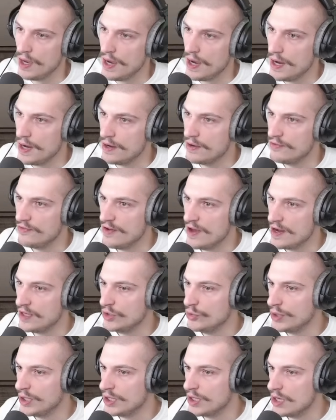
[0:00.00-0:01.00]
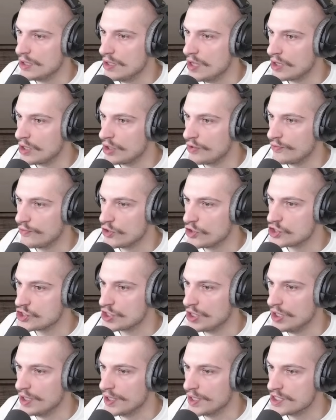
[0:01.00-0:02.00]
Hey, finally we can unlock our first
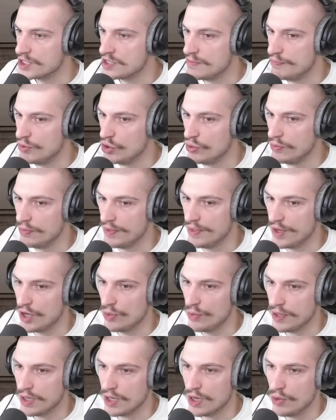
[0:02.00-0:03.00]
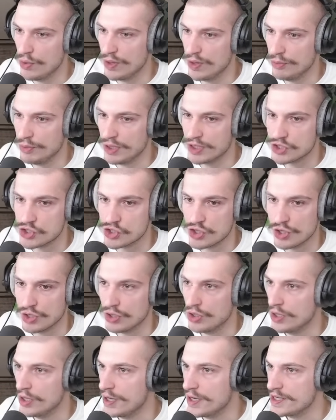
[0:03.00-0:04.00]
colonist. Boom, there we go, and we can start
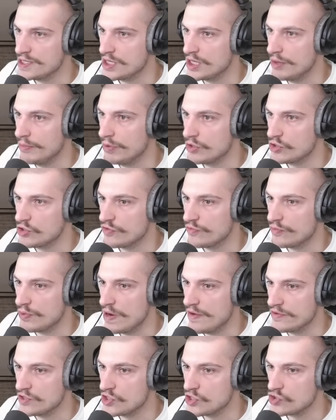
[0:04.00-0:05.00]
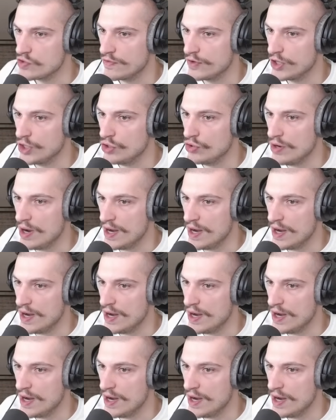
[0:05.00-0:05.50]
colonizing a bunch of provinces over here.